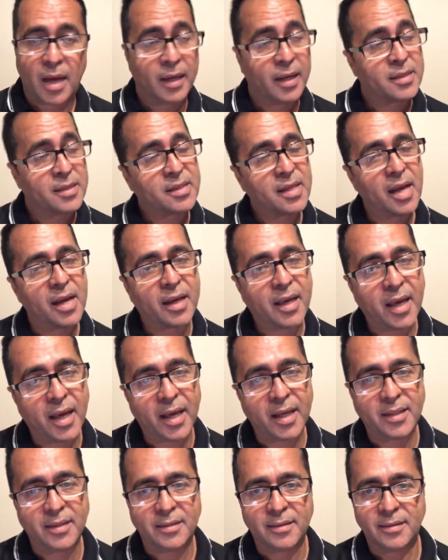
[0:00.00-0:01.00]
And I say
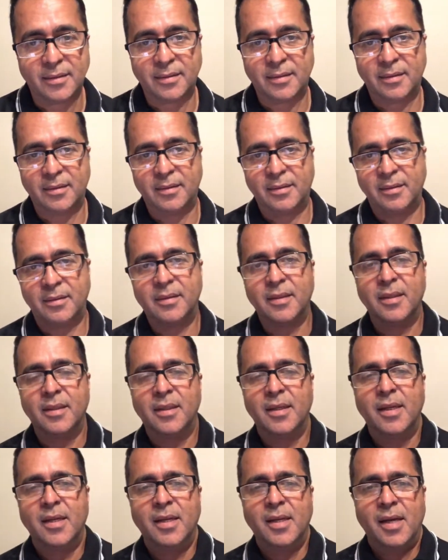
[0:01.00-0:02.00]
again,
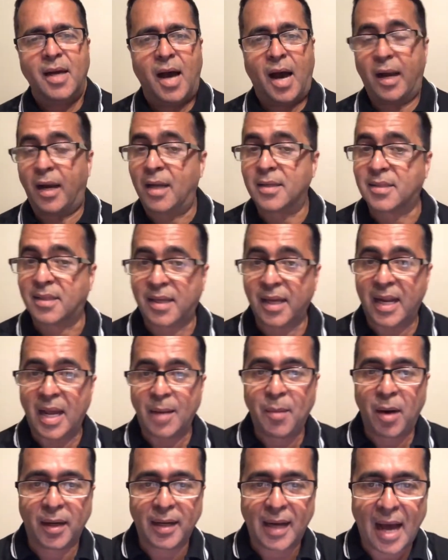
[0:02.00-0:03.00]
and as give
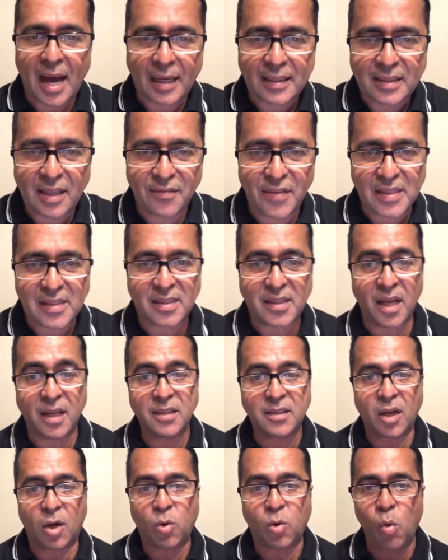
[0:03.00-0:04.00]
them other activists
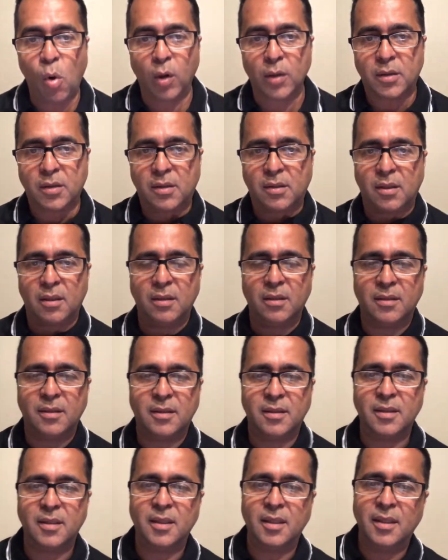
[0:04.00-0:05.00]
thing to quote,
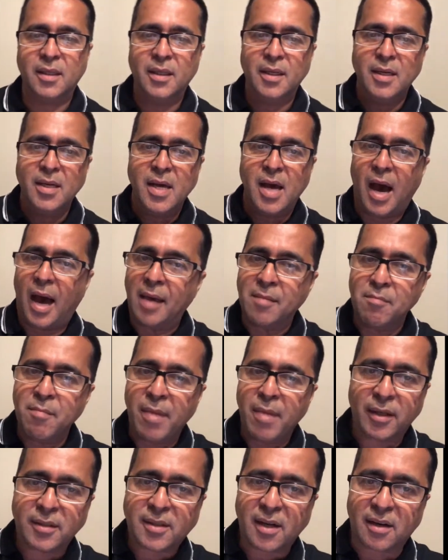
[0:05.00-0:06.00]
I
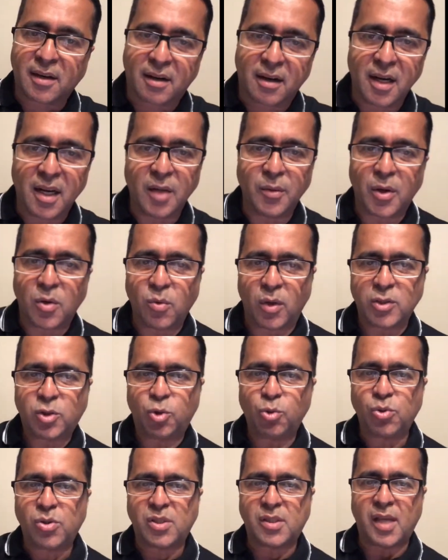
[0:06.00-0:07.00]
may not agree with
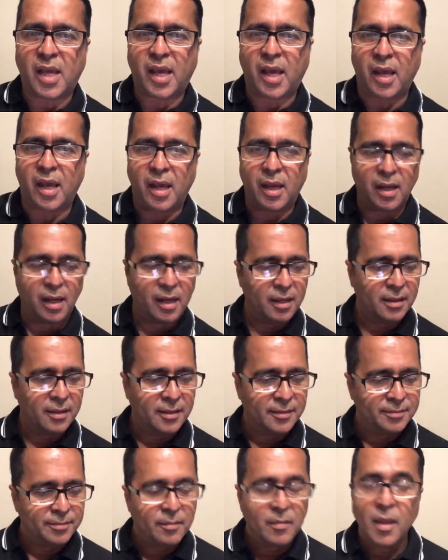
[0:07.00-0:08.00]
what you say,
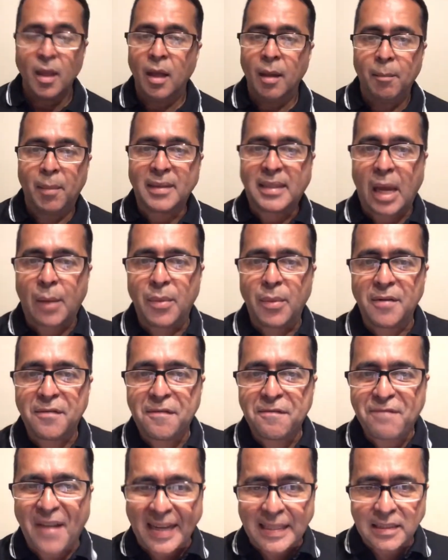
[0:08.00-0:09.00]
but I will
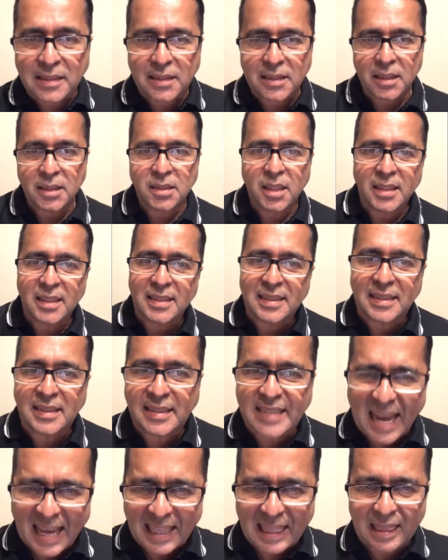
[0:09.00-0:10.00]
fight to the
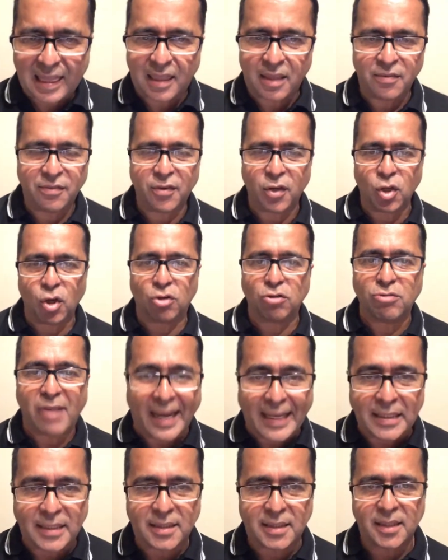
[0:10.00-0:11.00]
death for your
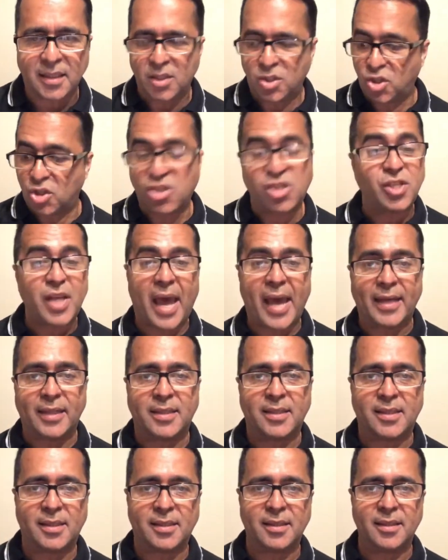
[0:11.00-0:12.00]
right to say
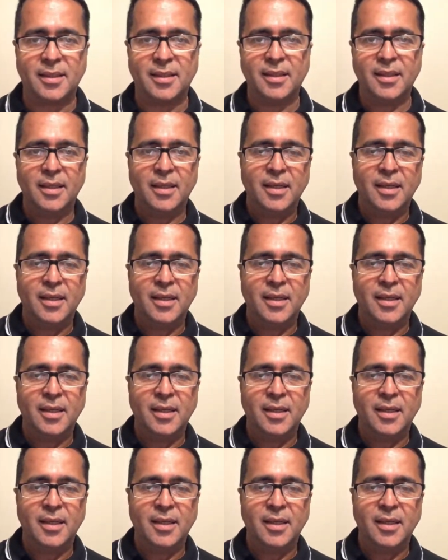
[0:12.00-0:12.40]
it.